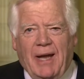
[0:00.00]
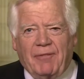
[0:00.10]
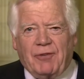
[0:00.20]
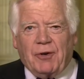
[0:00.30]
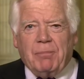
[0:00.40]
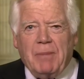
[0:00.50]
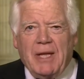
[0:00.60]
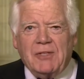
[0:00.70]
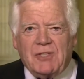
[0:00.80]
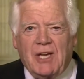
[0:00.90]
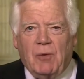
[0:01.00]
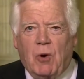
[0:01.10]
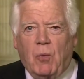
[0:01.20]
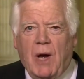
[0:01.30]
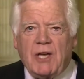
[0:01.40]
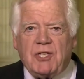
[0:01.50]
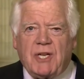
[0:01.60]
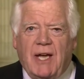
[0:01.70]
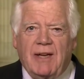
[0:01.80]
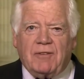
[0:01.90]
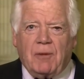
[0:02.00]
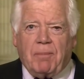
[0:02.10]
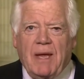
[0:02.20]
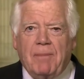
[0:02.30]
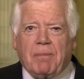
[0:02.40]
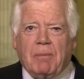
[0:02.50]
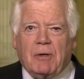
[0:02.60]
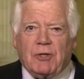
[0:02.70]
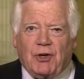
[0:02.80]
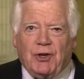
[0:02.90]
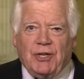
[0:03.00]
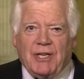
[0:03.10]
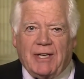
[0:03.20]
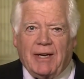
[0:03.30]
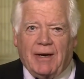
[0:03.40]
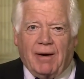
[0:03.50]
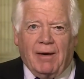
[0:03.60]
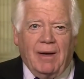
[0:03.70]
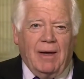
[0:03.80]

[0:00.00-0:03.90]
I've heard men say, well, why should I have to pay for maternity care?